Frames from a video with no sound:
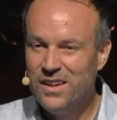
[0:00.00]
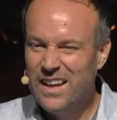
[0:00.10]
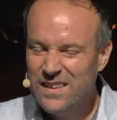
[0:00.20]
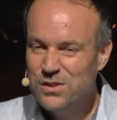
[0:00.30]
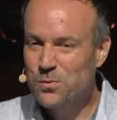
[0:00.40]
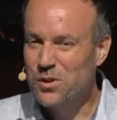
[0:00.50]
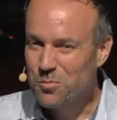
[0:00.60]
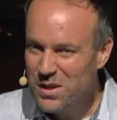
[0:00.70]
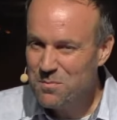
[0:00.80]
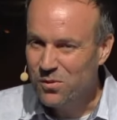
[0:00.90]
And these were your
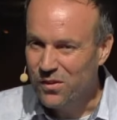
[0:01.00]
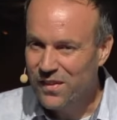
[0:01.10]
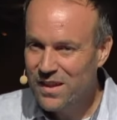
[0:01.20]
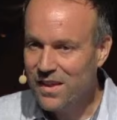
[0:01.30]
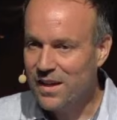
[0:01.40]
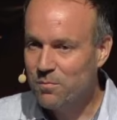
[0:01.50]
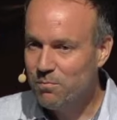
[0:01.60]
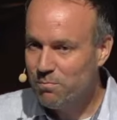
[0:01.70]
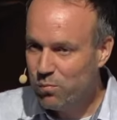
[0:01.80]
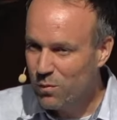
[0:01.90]
people. They like
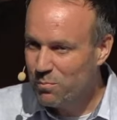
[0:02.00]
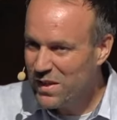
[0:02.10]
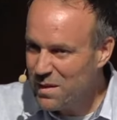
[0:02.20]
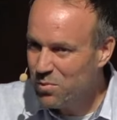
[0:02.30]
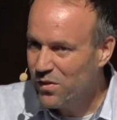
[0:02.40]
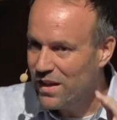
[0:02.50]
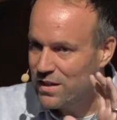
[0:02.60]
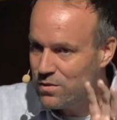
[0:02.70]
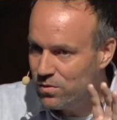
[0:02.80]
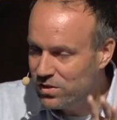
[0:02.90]
were people
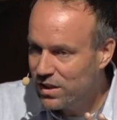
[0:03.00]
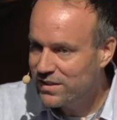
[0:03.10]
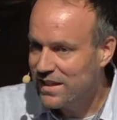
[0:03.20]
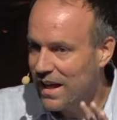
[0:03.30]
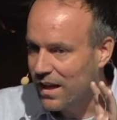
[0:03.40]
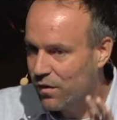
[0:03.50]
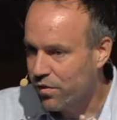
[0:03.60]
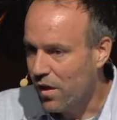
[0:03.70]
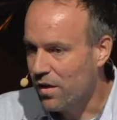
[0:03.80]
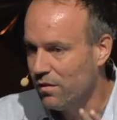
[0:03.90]
that you looked at and
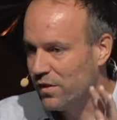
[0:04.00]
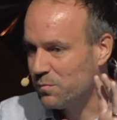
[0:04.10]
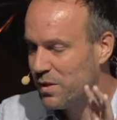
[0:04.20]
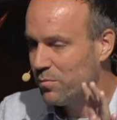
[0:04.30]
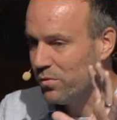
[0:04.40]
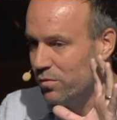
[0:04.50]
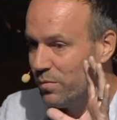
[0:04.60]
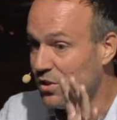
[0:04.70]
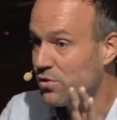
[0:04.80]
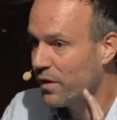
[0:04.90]
thought of as people who
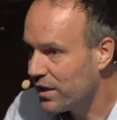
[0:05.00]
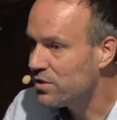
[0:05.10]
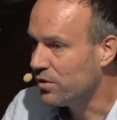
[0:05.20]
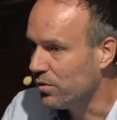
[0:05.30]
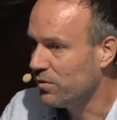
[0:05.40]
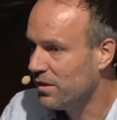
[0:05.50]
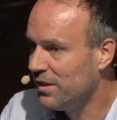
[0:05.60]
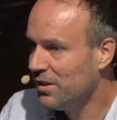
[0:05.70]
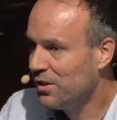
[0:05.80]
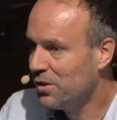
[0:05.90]
betrayed you,
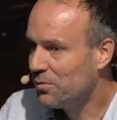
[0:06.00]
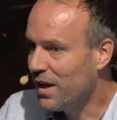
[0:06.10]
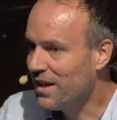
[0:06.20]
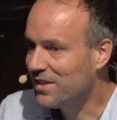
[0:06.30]
right?